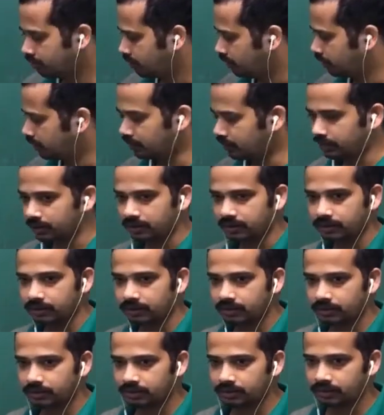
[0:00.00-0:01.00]
isn't it?
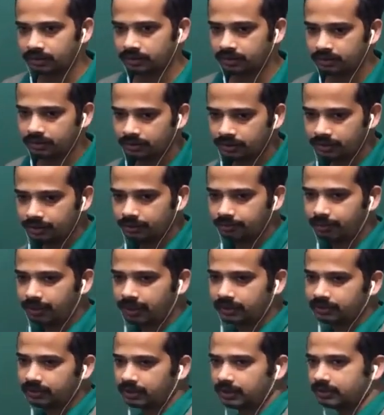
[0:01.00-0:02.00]
This is
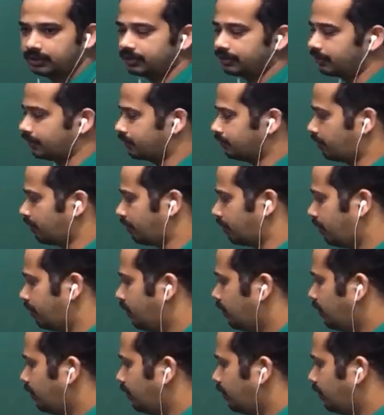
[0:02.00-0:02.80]
by analyzing this one.